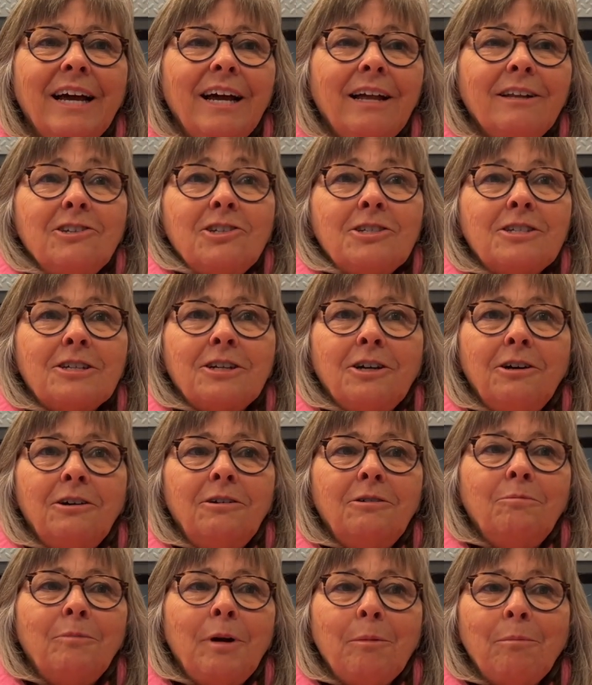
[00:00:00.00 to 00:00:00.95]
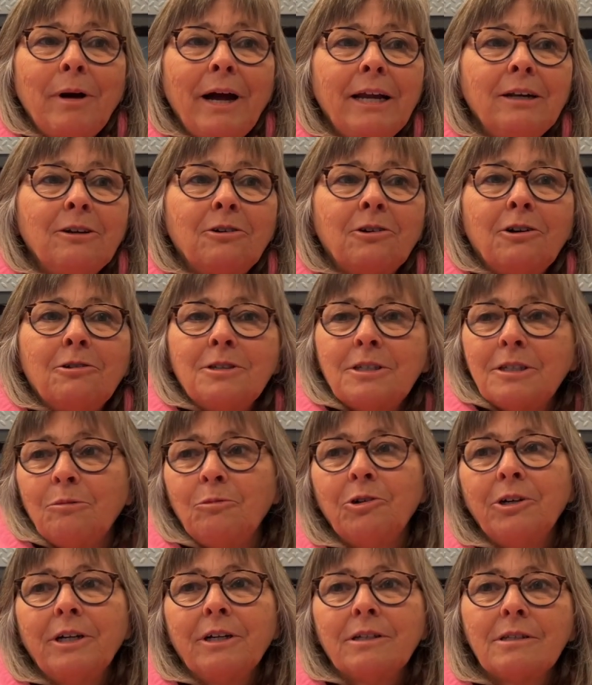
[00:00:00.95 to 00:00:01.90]
I'll just go, my mind will go
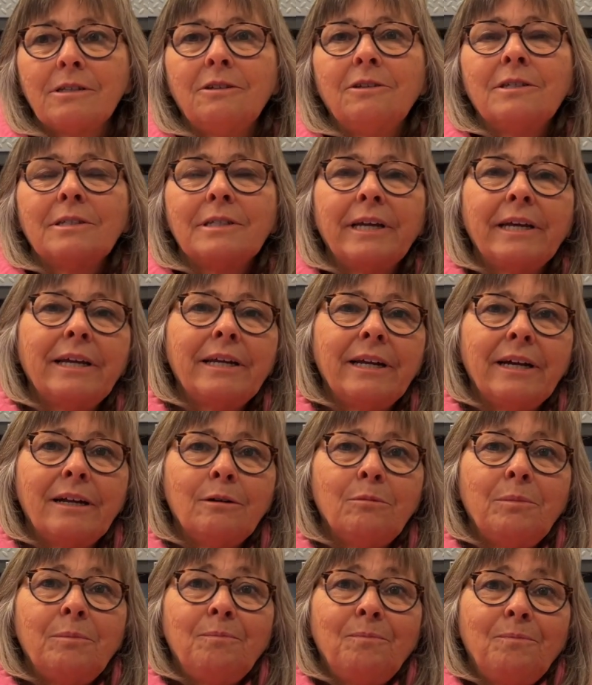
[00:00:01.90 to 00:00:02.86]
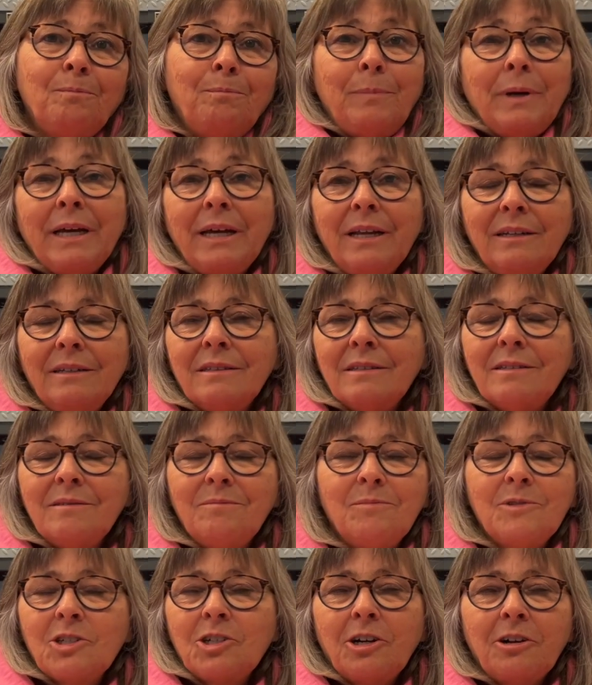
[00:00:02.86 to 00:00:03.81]
somewhere else as soon as I get out of bed and
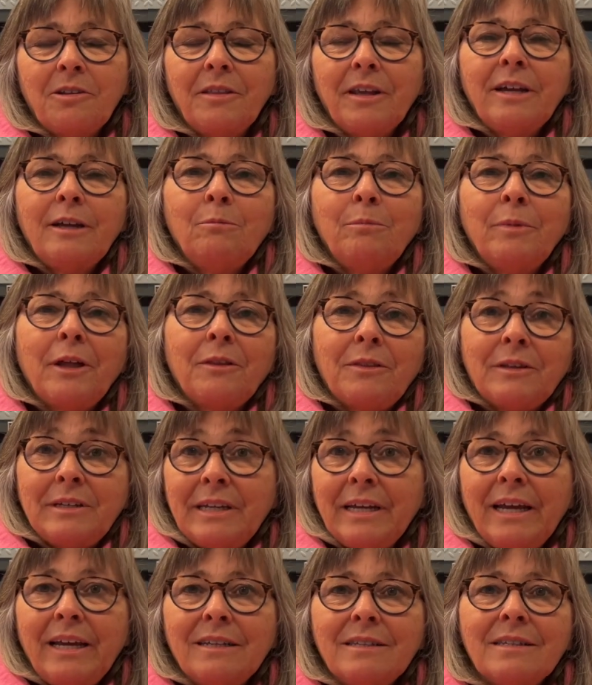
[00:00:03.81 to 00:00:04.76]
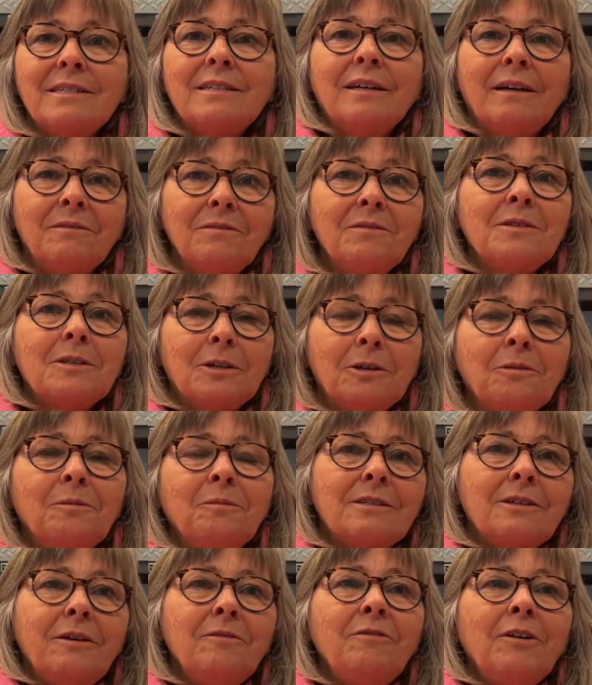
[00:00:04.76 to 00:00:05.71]
start thinking about the day and stuff. So
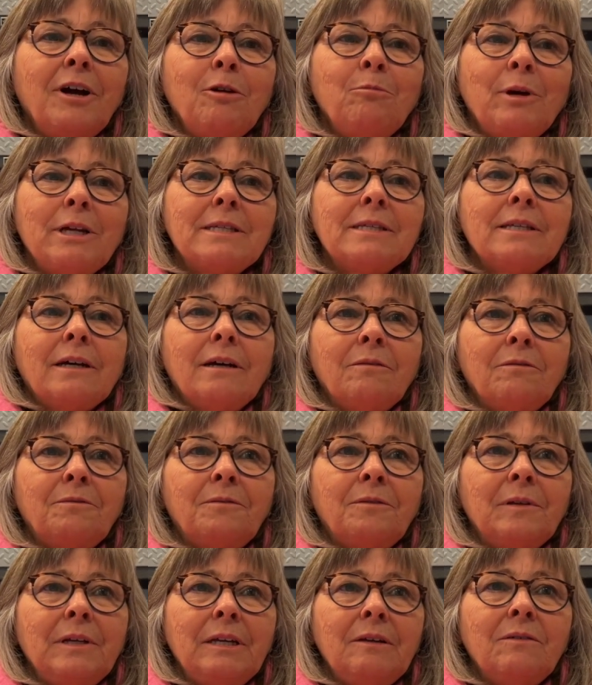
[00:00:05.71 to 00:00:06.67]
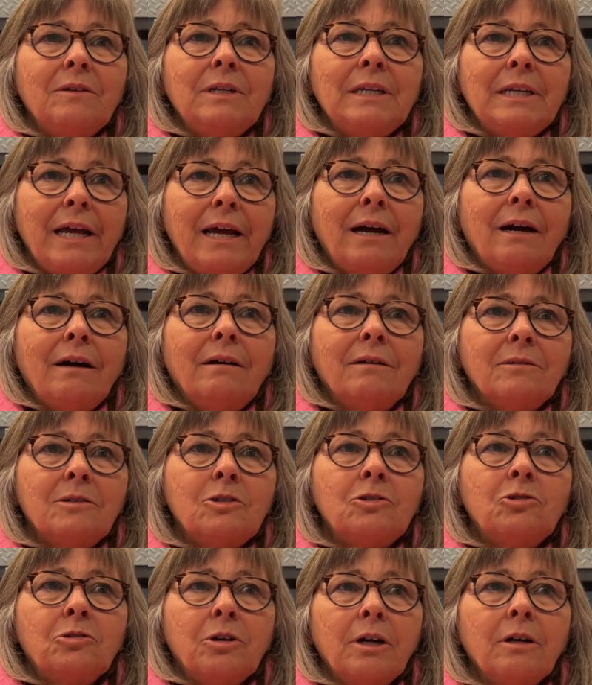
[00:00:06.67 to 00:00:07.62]
I find myself even now
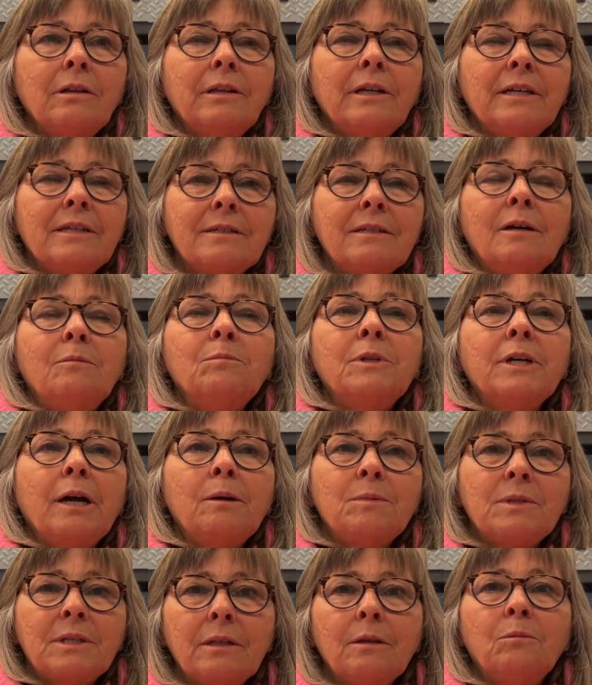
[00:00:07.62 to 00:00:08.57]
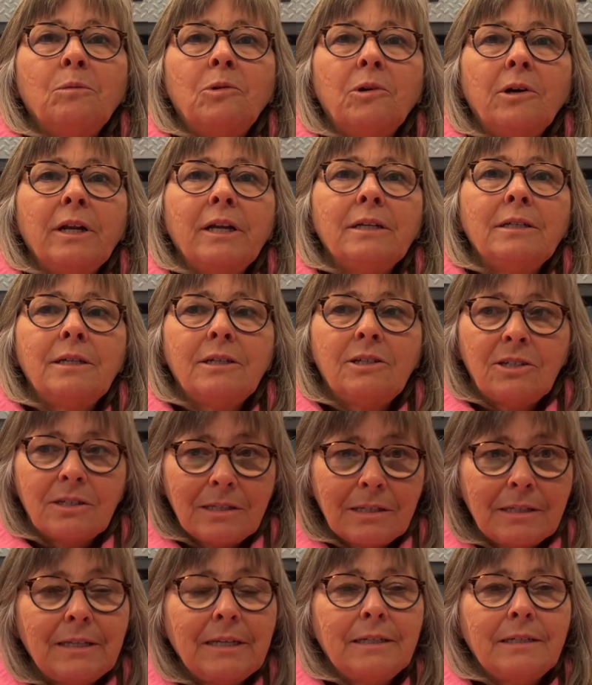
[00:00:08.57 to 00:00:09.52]
struggling sometimes in the morning to
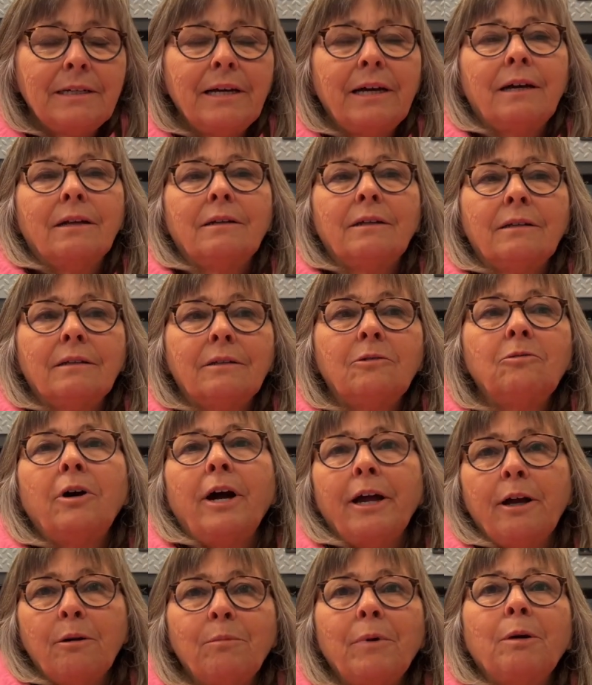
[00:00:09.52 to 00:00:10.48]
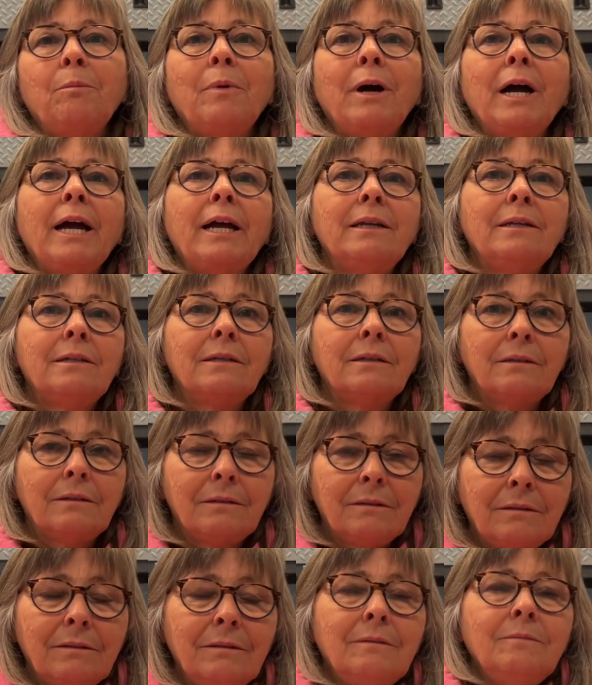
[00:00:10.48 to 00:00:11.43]
just sit down and quiet my mind
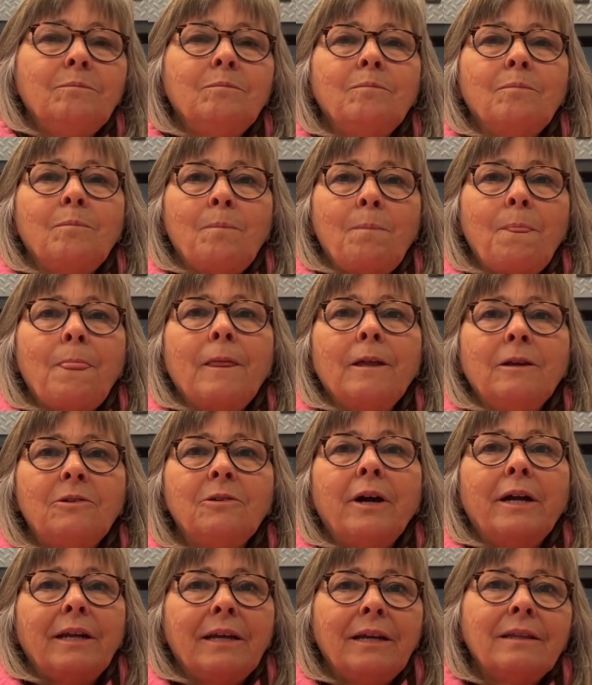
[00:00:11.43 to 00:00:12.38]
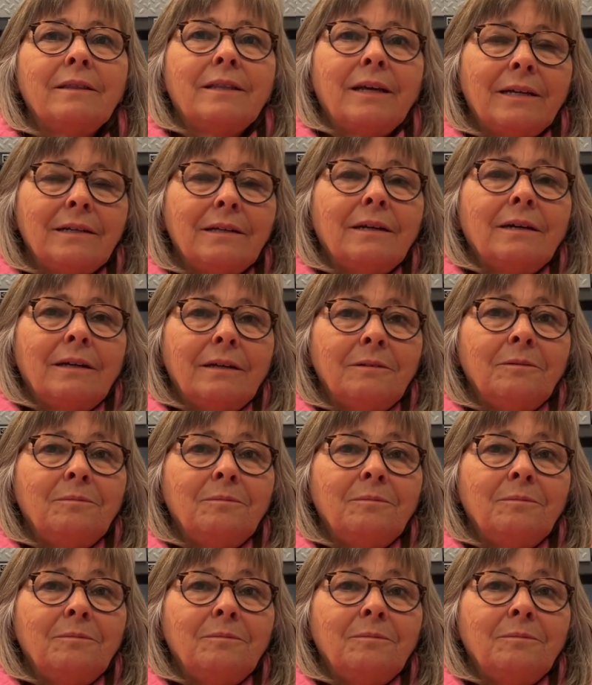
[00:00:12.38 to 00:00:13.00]
and try to get that done.